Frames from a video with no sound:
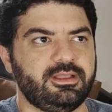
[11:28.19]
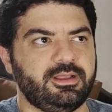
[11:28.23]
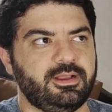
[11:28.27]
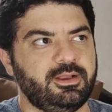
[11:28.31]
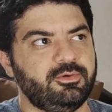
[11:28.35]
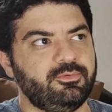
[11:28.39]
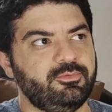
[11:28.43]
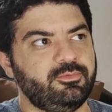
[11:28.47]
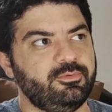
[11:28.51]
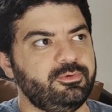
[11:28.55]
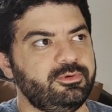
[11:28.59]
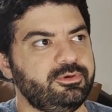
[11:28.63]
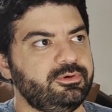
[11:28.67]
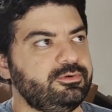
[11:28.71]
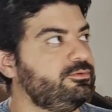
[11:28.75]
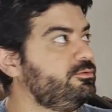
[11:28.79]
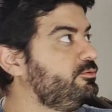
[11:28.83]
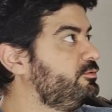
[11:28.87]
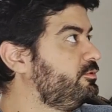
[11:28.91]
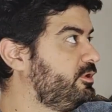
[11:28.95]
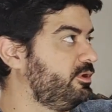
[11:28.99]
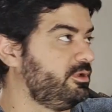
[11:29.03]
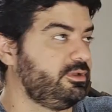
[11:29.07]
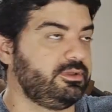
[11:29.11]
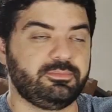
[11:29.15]
I
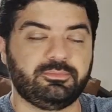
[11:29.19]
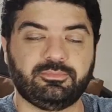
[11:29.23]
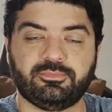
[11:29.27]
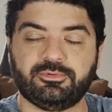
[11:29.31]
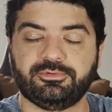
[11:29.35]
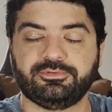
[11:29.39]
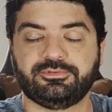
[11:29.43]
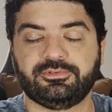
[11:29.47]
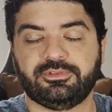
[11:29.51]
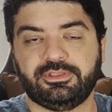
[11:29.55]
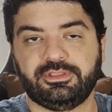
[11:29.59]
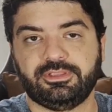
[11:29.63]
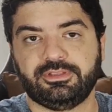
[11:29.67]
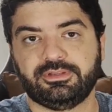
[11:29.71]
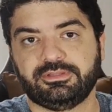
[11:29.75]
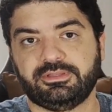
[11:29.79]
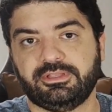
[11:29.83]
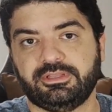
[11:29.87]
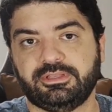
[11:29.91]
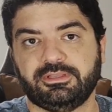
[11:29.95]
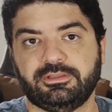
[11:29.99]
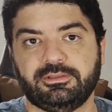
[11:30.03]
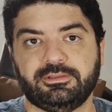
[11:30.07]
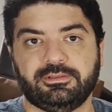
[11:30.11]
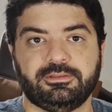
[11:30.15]
will put here
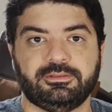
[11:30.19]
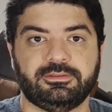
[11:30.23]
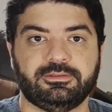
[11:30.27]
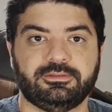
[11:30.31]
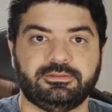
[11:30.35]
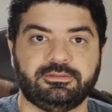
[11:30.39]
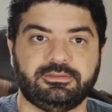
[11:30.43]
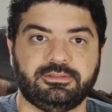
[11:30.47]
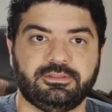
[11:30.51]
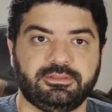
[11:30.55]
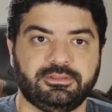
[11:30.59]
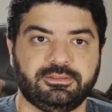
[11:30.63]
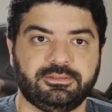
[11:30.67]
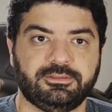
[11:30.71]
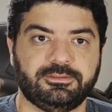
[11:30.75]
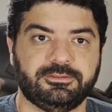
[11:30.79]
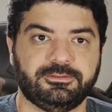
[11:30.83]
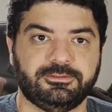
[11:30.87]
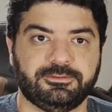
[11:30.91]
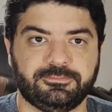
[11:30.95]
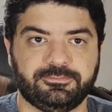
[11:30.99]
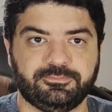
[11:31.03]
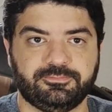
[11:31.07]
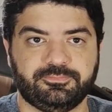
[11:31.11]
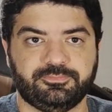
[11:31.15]

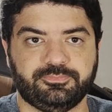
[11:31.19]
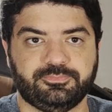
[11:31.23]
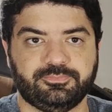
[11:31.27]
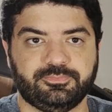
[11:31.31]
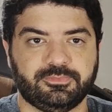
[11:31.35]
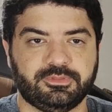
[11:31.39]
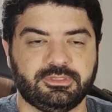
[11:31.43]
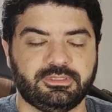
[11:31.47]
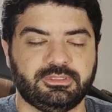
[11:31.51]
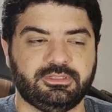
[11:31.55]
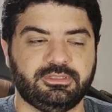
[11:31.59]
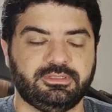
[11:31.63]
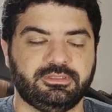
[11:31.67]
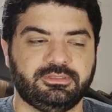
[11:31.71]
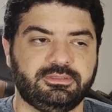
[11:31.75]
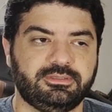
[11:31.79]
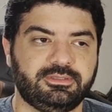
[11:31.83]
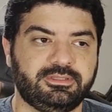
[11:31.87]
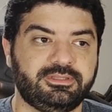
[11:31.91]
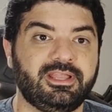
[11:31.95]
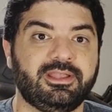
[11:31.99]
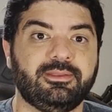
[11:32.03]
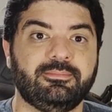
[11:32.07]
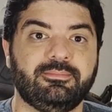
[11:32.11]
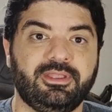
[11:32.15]
the
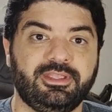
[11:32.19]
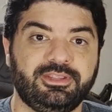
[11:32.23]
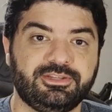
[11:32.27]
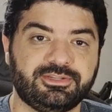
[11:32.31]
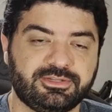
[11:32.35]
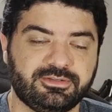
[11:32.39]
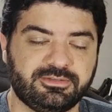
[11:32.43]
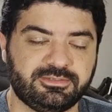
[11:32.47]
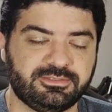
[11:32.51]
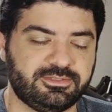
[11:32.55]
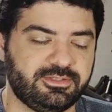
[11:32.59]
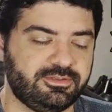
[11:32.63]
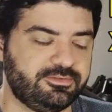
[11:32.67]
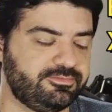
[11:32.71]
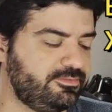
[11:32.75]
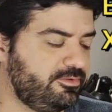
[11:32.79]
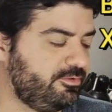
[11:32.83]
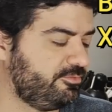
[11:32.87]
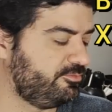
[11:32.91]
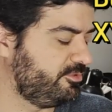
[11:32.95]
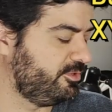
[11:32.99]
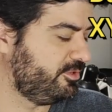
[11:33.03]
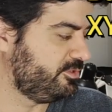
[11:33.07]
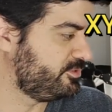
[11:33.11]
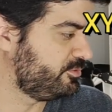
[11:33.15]
dimensions
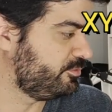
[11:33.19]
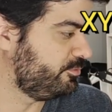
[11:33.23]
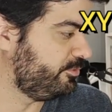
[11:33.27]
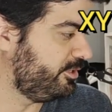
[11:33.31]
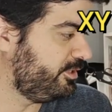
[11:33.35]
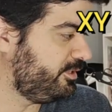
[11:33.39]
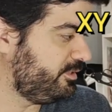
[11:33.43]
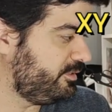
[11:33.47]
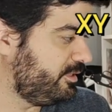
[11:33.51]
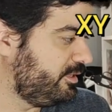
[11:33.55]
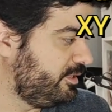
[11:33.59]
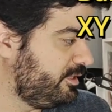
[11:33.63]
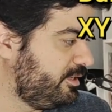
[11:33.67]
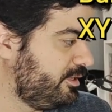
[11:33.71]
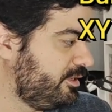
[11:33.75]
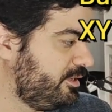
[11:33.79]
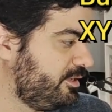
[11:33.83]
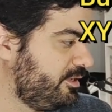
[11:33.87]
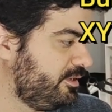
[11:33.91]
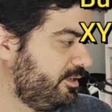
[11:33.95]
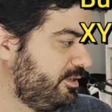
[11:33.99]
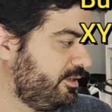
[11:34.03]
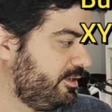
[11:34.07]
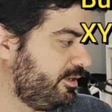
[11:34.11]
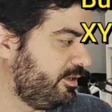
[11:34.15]
of the screen,
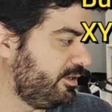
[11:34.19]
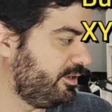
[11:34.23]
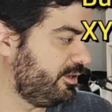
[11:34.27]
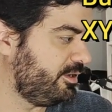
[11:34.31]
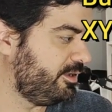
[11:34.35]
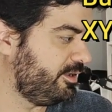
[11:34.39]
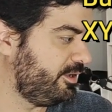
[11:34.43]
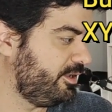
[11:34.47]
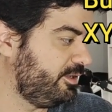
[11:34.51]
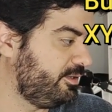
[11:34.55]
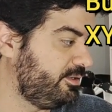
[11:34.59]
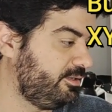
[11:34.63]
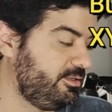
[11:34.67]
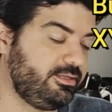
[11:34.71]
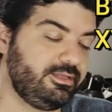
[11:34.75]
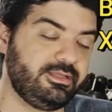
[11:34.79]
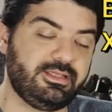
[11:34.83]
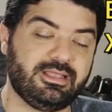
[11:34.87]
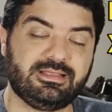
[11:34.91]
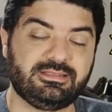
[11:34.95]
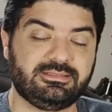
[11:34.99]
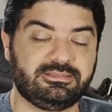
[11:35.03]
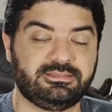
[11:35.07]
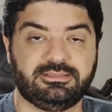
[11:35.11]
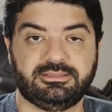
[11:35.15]
and
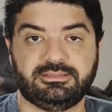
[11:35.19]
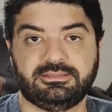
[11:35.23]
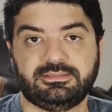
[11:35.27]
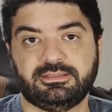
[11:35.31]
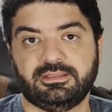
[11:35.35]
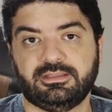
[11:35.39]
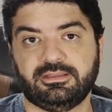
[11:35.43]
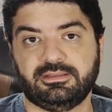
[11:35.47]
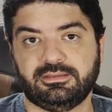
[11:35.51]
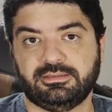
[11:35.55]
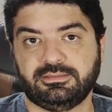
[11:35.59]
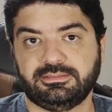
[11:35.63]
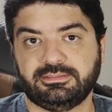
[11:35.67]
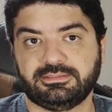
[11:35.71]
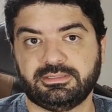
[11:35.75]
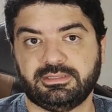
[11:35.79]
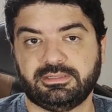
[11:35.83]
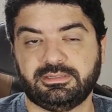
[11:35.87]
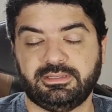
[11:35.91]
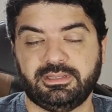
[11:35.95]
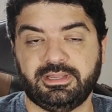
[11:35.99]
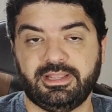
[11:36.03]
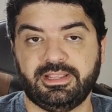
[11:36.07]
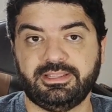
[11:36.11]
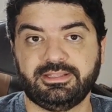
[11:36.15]
yes, it's an
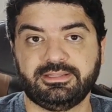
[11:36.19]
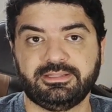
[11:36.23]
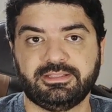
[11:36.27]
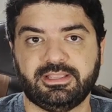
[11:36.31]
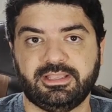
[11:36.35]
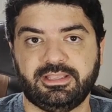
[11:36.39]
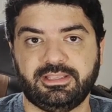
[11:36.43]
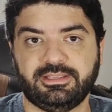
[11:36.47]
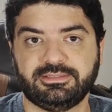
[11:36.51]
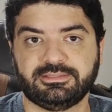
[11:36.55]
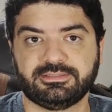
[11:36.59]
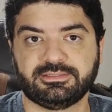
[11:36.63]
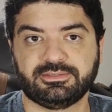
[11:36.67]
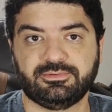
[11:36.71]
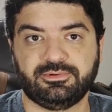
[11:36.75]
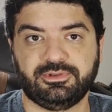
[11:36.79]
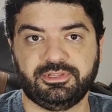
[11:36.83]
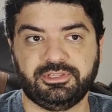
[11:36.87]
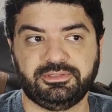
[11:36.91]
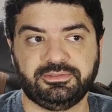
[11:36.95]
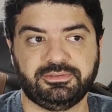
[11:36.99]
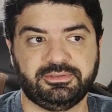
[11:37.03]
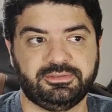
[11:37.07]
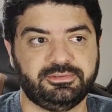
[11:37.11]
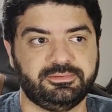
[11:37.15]
8K
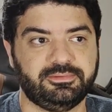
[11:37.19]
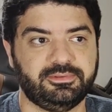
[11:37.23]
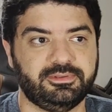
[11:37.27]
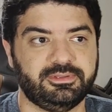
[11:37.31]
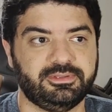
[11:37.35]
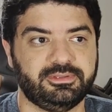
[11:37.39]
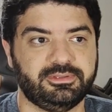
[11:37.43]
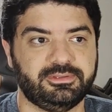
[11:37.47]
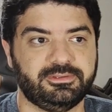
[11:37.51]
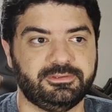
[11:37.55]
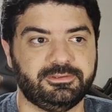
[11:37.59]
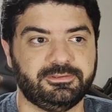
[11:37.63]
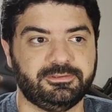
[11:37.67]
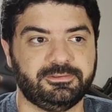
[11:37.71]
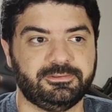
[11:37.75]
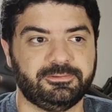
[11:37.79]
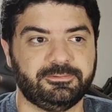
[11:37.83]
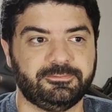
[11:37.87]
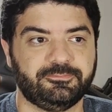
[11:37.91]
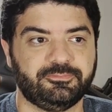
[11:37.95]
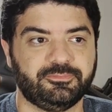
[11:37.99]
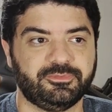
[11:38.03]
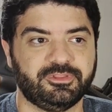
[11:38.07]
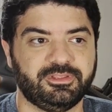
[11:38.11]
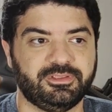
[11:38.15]
screen,
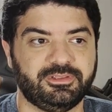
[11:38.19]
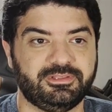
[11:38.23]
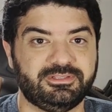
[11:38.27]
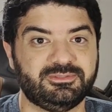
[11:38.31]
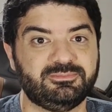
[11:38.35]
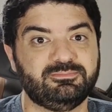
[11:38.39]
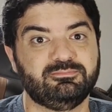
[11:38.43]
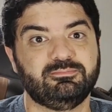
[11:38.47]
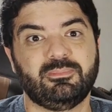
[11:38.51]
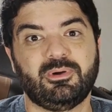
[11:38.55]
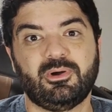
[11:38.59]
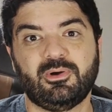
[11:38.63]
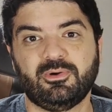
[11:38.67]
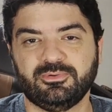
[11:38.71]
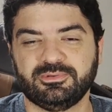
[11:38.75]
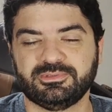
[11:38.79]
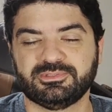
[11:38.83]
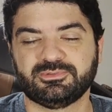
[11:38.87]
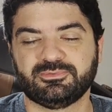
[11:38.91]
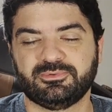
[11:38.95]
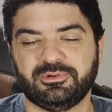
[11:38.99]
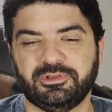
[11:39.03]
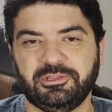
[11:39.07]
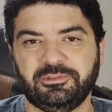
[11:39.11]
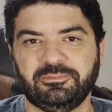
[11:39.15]
a small
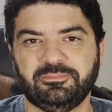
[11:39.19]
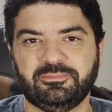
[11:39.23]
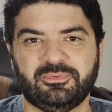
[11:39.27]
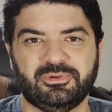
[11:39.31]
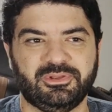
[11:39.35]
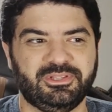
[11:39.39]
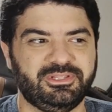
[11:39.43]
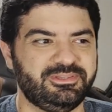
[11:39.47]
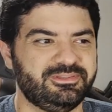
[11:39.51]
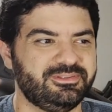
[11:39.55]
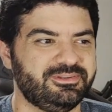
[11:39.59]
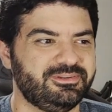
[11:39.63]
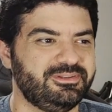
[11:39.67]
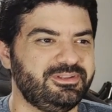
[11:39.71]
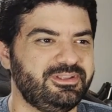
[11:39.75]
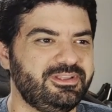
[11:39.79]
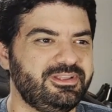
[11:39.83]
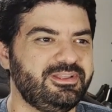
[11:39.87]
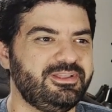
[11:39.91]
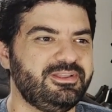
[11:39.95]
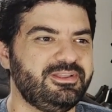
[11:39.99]
screen printer